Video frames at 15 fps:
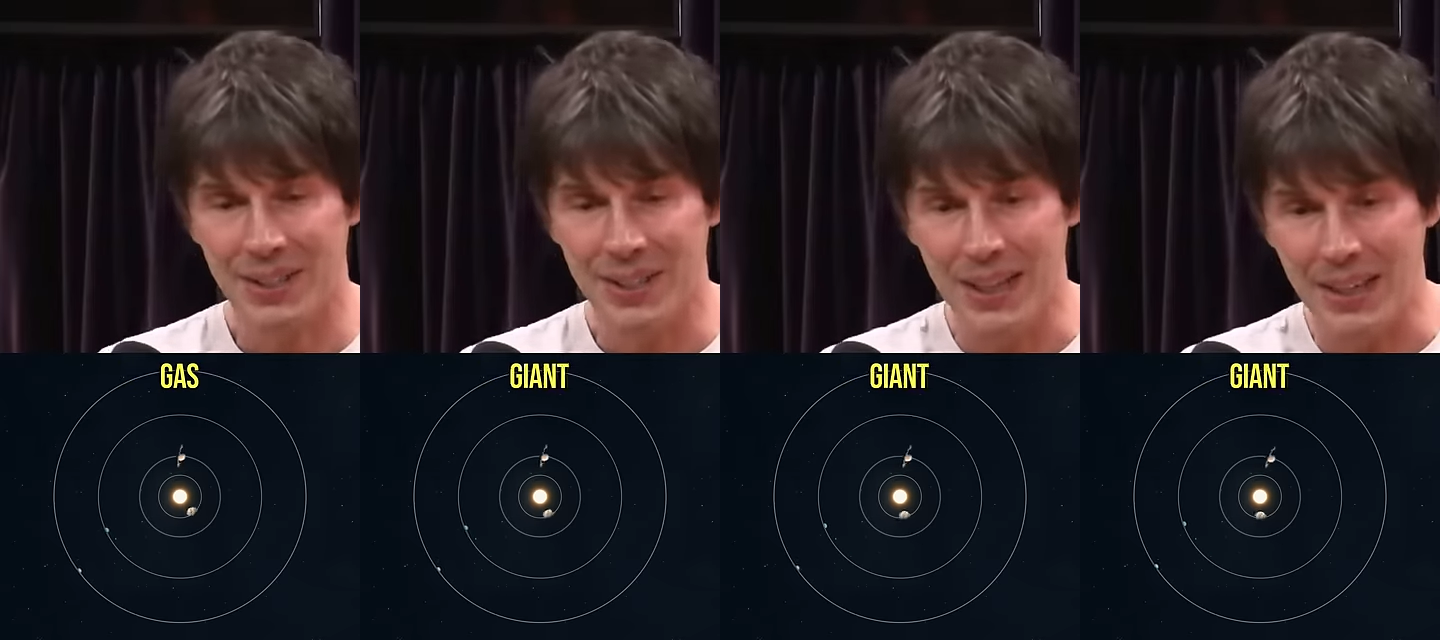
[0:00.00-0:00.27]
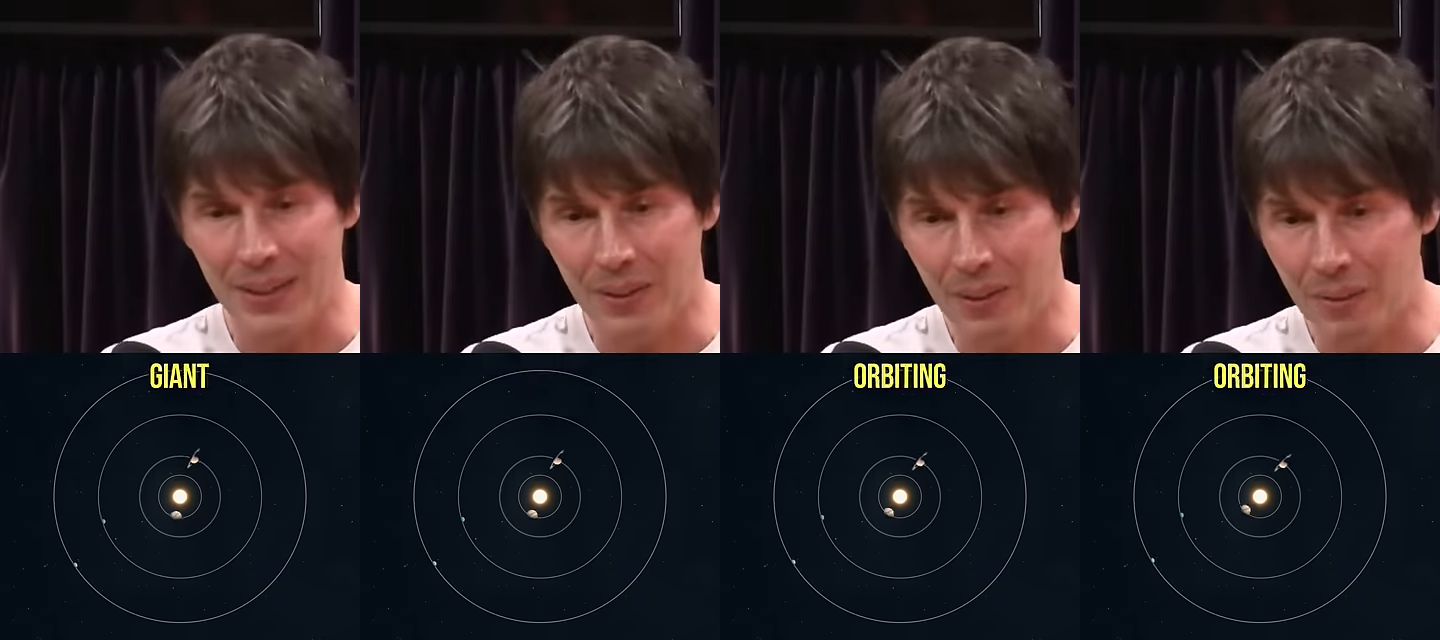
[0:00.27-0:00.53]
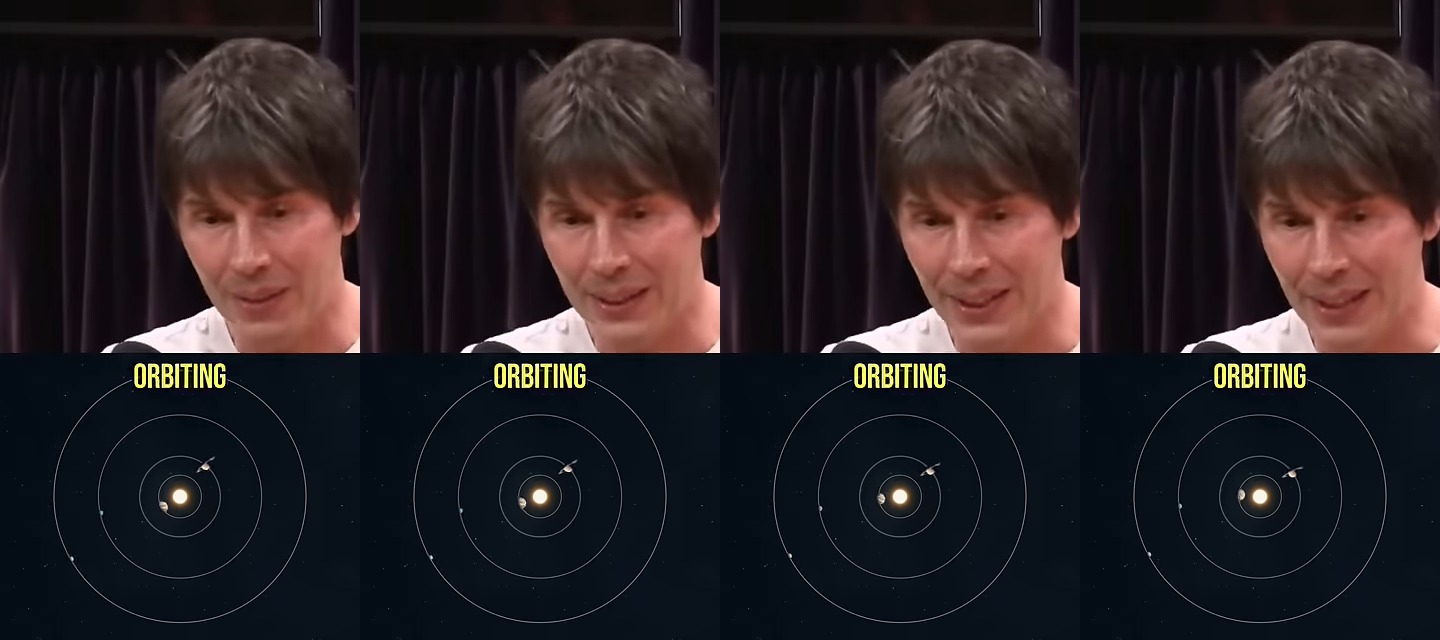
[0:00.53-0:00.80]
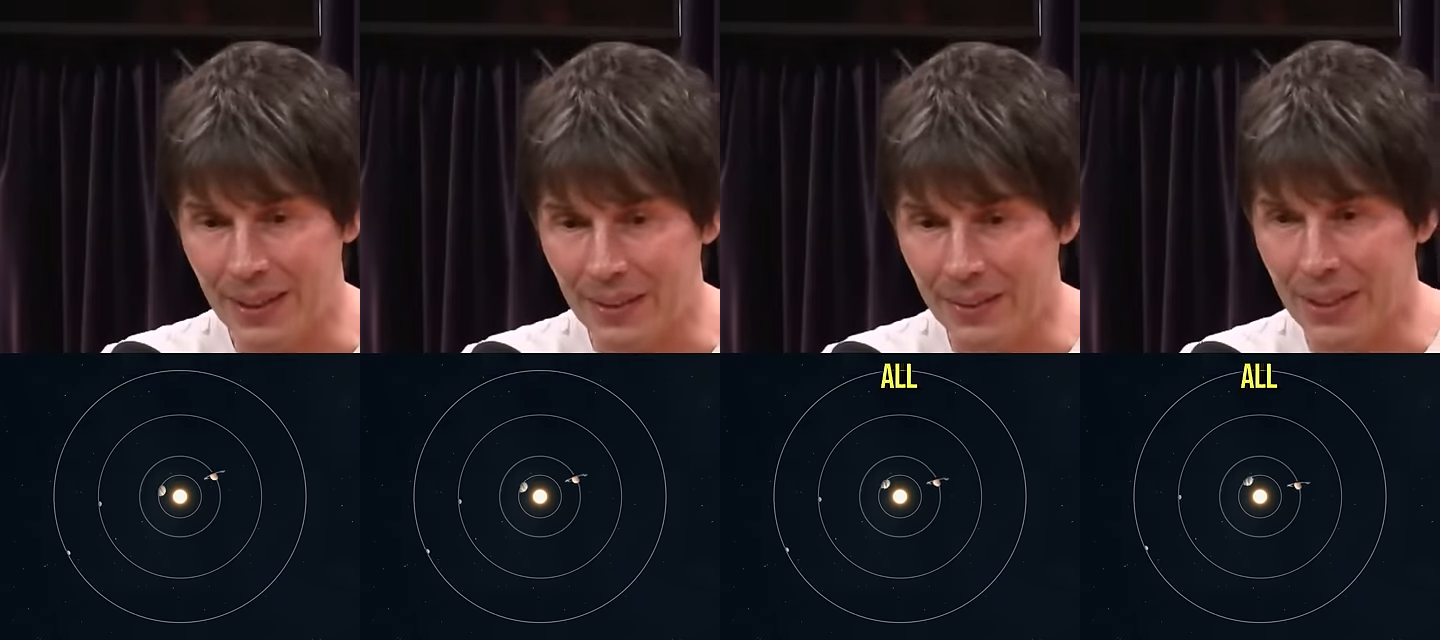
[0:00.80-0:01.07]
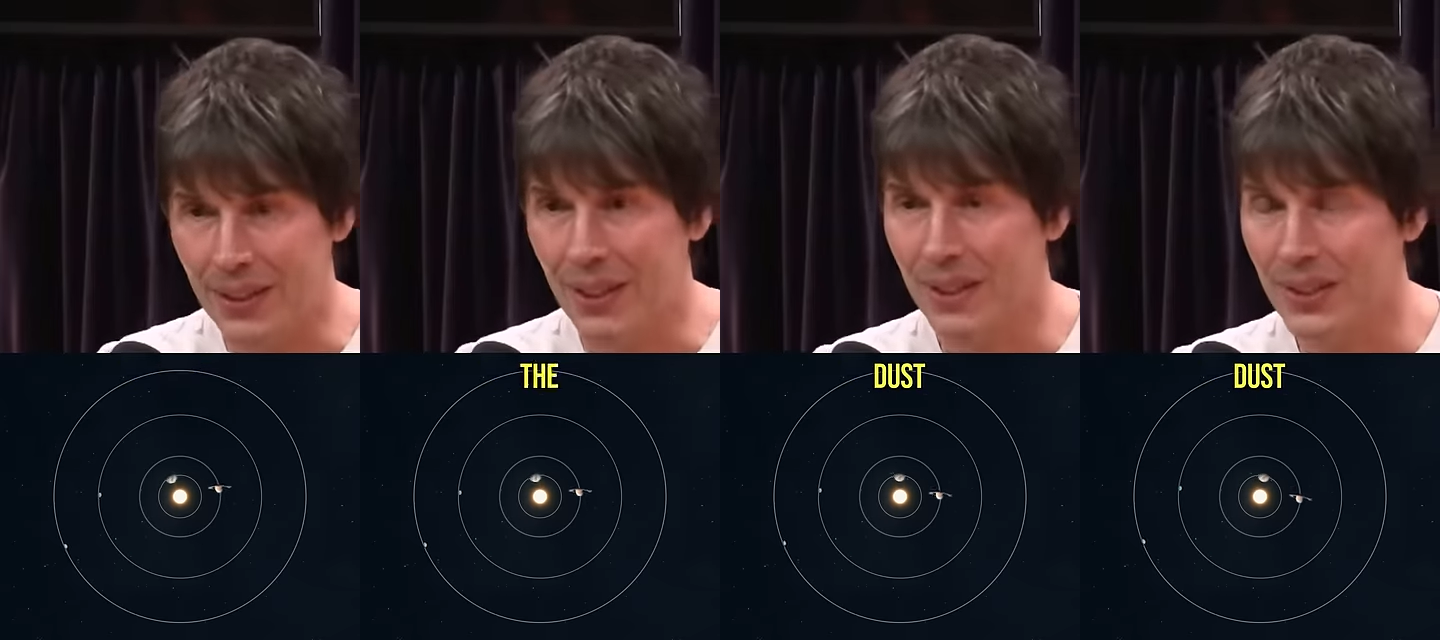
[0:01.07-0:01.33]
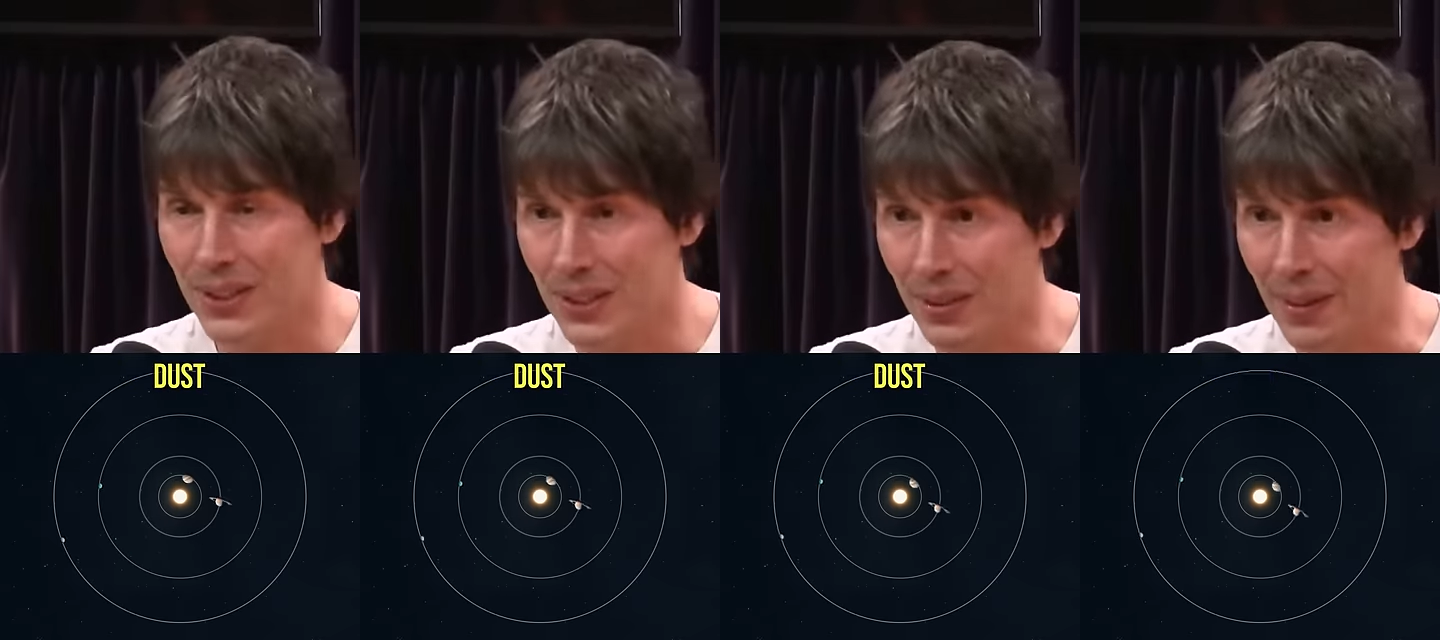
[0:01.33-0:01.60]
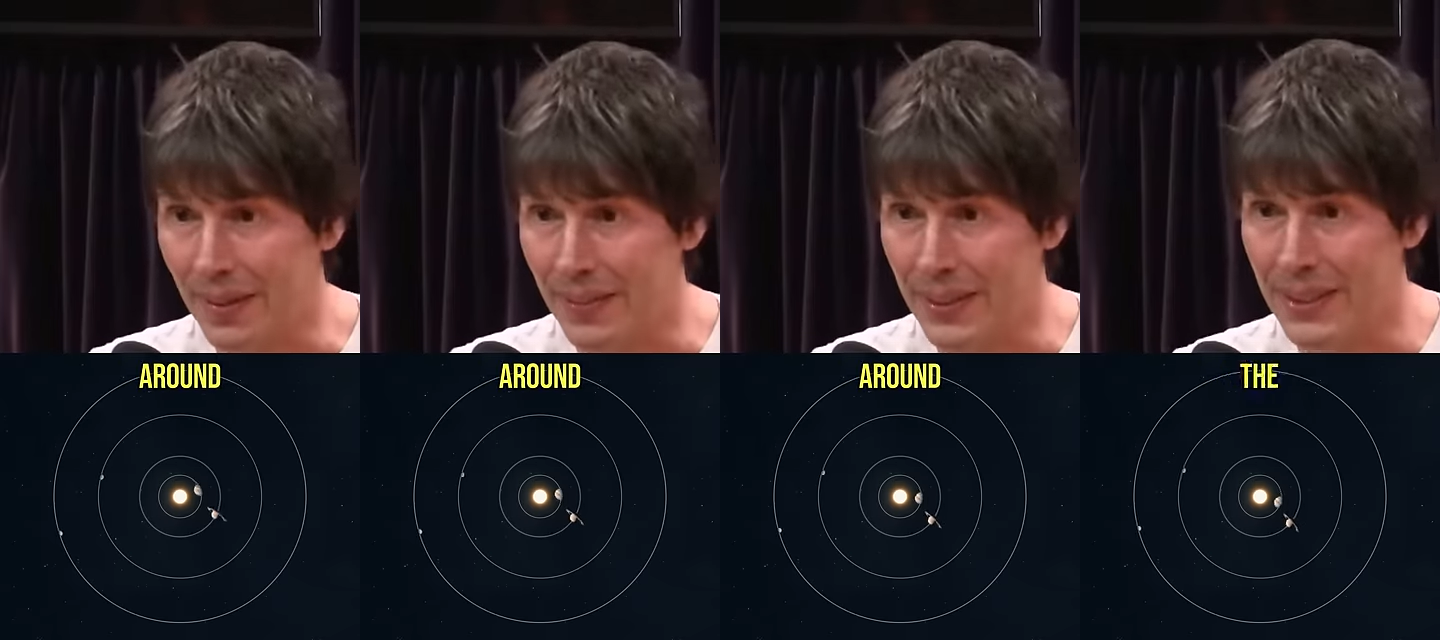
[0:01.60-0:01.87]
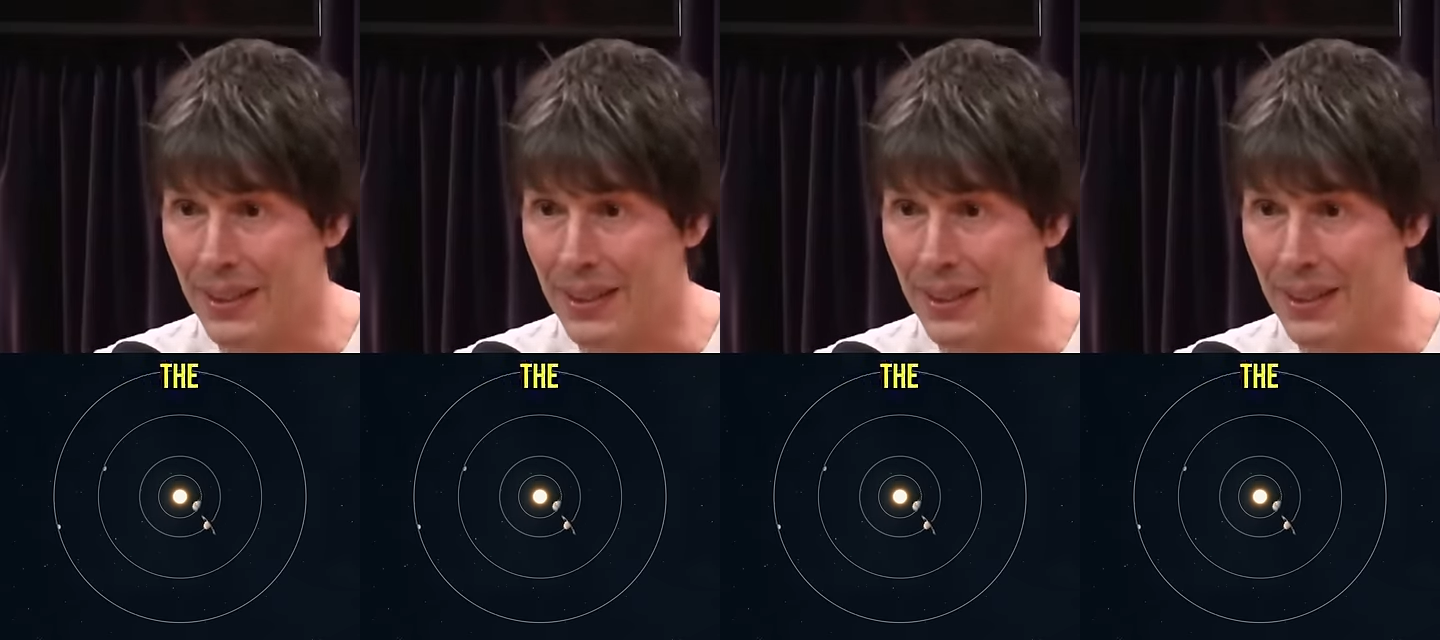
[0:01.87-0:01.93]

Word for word: giant orbiting in all the dust around the